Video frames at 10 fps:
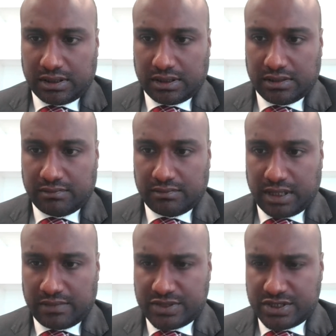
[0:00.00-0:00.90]

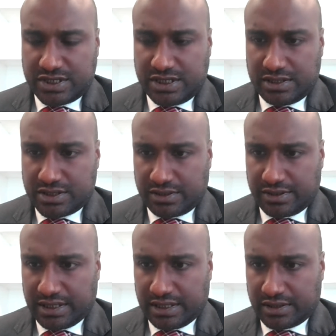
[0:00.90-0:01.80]
I'm just seeing,
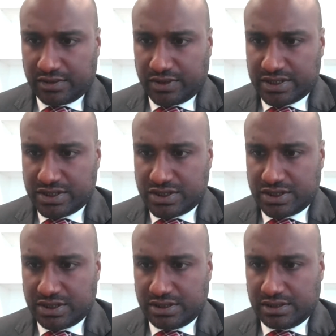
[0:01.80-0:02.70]
sorry, another
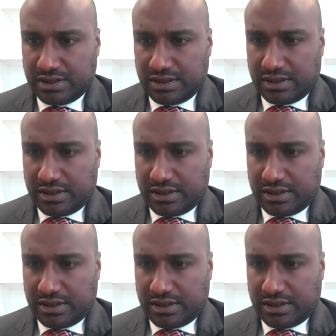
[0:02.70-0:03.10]
question.